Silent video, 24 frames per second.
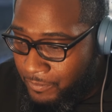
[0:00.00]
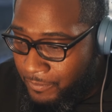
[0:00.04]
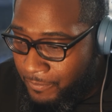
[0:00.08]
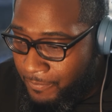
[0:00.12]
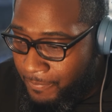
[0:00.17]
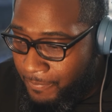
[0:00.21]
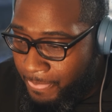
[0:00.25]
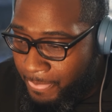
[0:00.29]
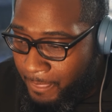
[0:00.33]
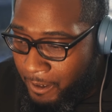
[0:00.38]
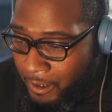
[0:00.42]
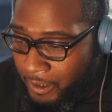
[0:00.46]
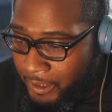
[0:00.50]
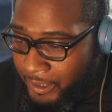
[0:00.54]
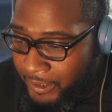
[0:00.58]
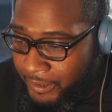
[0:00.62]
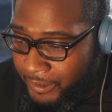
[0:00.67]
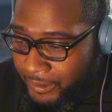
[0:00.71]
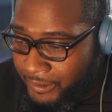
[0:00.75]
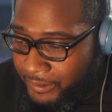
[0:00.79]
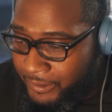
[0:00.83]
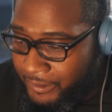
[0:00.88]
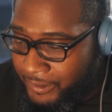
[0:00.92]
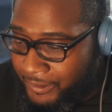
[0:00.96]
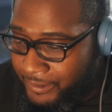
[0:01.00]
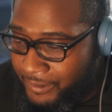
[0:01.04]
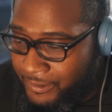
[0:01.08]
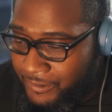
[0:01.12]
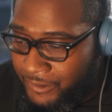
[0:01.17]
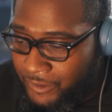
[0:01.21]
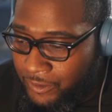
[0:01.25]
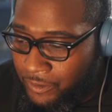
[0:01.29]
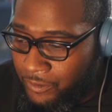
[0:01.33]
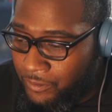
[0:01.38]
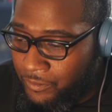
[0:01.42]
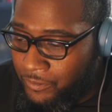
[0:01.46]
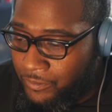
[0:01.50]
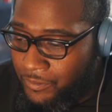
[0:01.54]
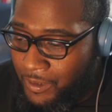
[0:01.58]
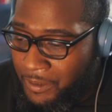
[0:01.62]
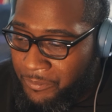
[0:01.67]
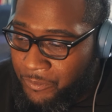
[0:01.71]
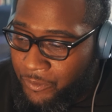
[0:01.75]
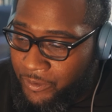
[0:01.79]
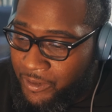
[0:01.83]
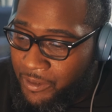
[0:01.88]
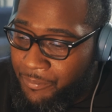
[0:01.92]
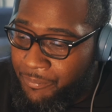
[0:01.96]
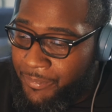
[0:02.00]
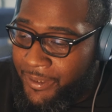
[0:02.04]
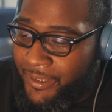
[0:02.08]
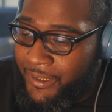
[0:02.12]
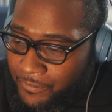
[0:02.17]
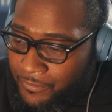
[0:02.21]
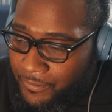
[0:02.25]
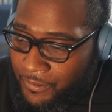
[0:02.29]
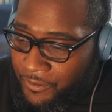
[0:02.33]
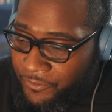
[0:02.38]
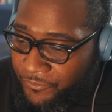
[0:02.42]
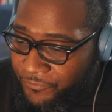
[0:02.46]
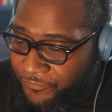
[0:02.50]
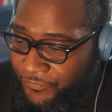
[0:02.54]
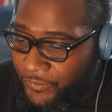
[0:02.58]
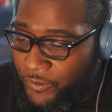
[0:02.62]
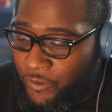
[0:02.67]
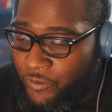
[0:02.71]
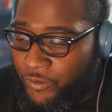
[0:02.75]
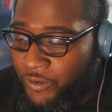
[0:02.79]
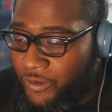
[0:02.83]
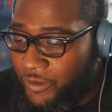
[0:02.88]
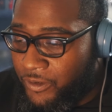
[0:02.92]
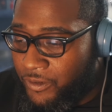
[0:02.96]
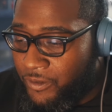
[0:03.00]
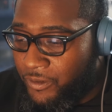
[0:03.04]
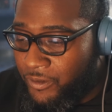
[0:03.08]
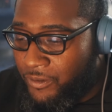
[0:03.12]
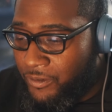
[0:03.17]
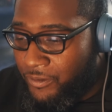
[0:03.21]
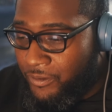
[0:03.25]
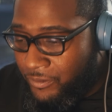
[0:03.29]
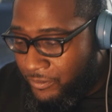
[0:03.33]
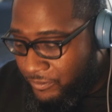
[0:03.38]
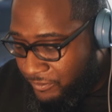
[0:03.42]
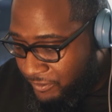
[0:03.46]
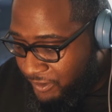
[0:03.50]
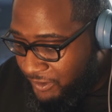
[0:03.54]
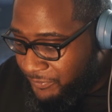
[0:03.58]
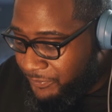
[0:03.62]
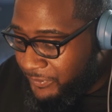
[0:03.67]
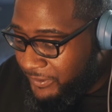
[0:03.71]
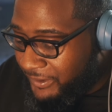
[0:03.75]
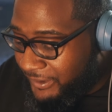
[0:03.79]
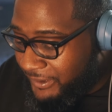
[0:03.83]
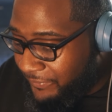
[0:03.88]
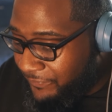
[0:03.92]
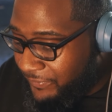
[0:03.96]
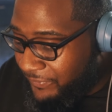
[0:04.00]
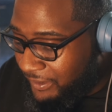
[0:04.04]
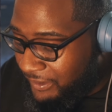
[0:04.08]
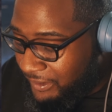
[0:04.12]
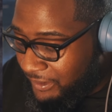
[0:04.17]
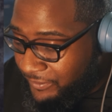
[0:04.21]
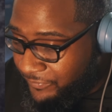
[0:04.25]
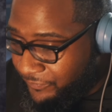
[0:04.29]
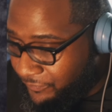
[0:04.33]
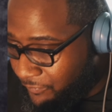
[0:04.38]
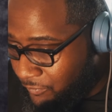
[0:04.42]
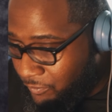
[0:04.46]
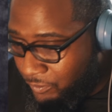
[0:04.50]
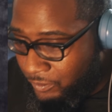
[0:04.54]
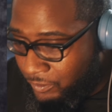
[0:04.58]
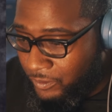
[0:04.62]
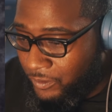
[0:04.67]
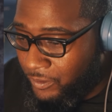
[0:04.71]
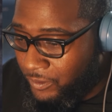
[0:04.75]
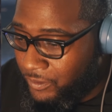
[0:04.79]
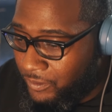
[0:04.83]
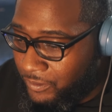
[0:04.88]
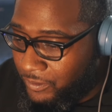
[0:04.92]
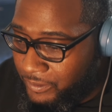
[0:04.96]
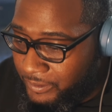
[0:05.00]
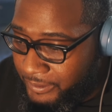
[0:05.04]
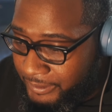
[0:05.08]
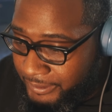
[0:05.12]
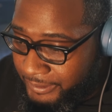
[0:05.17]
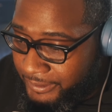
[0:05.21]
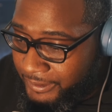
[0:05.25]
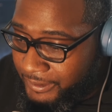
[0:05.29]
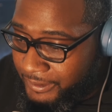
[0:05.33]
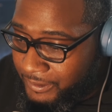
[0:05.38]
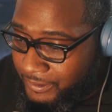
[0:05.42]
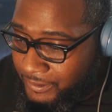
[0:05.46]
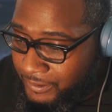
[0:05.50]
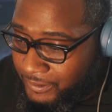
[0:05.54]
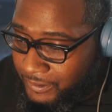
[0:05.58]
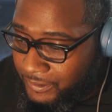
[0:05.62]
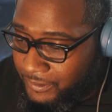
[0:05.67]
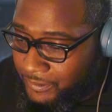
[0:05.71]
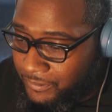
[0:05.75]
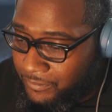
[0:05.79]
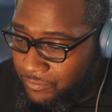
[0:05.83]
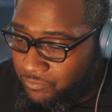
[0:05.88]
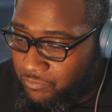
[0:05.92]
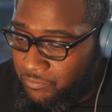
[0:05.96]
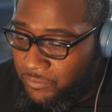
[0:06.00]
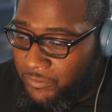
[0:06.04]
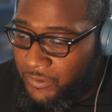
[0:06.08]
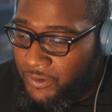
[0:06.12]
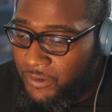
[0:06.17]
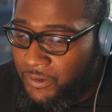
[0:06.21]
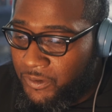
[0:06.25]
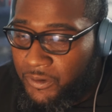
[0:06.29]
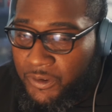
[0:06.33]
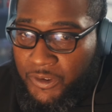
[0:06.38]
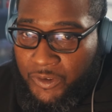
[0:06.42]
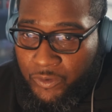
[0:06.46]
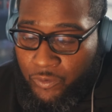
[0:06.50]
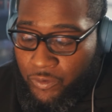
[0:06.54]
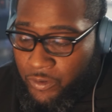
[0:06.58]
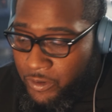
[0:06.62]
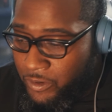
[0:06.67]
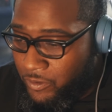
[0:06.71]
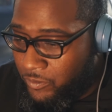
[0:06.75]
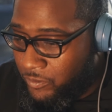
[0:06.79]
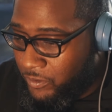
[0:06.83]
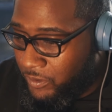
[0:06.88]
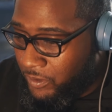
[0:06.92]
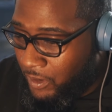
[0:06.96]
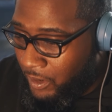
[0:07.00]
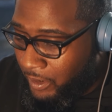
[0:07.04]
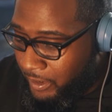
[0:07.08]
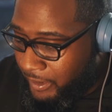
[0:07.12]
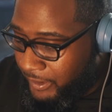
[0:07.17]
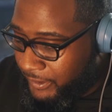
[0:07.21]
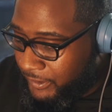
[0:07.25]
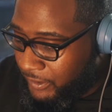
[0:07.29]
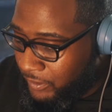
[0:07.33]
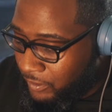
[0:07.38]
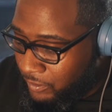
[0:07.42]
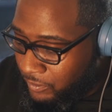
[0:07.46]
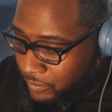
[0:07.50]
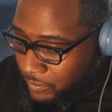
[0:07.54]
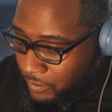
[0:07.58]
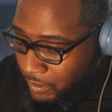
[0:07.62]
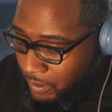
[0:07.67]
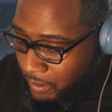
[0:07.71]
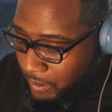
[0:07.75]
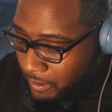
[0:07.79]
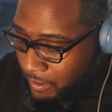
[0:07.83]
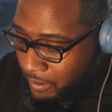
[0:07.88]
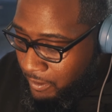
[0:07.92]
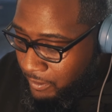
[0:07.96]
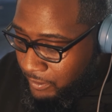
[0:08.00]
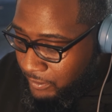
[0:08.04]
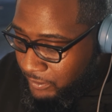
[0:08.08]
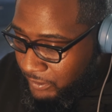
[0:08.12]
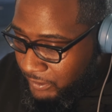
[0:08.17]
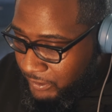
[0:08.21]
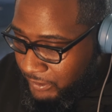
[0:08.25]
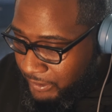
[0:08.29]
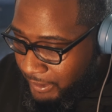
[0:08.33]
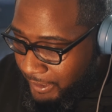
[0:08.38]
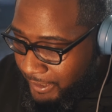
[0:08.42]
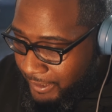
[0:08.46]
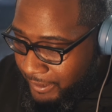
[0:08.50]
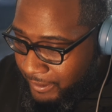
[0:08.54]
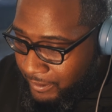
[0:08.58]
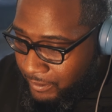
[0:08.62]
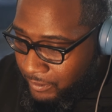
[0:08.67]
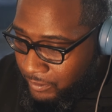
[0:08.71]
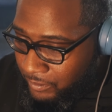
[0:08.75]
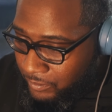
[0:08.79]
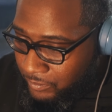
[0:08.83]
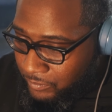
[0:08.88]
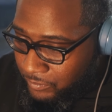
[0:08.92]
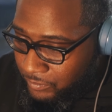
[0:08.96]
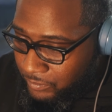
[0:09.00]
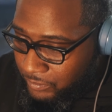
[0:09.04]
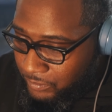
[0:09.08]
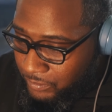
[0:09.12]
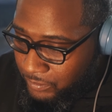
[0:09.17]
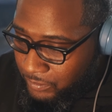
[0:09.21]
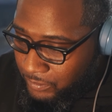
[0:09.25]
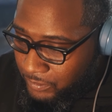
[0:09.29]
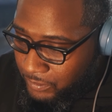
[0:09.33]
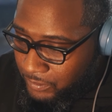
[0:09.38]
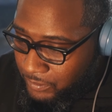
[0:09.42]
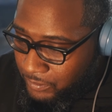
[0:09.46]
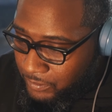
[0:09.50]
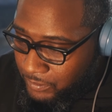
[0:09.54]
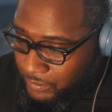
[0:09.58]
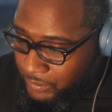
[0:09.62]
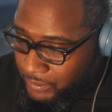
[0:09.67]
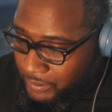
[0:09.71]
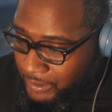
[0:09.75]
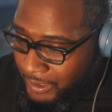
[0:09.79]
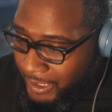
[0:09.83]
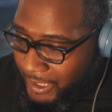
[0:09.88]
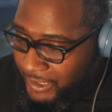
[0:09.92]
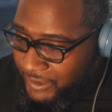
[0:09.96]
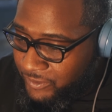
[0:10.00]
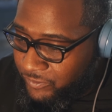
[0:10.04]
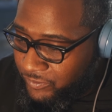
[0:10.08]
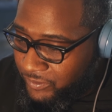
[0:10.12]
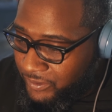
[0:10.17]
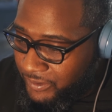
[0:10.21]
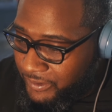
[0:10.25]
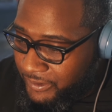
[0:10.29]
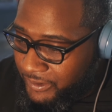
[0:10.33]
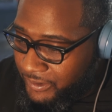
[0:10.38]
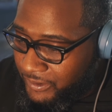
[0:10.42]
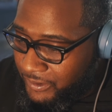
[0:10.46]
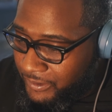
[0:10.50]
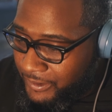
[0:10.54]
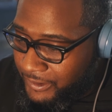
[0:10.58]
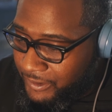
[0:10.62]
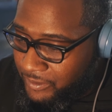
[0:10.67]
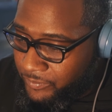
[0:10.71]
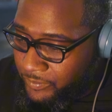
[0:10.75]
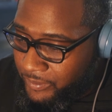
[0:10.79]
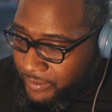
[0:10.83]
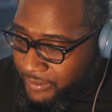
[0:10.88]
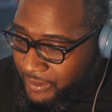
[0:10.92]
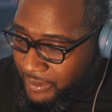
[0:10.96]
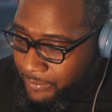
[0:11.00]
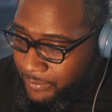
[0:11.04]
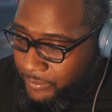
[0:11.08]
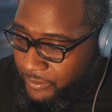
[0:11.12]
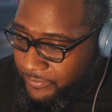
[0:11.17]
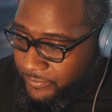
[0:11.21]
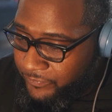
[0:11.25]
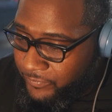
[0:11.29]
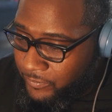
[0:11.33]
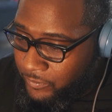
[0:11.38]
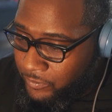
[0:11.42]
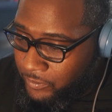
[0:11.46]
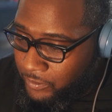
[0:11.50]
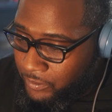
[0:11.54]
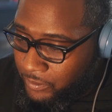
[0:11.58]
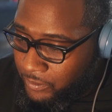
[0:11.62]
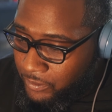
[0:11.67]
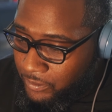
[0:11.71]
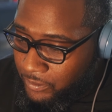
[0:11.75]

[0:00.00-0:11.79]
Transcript: All right. And then, so I'm going to make a folder specifically for these tutorials. All right, so Sound Doctrine Teaching. That's gonna be the name of the folder.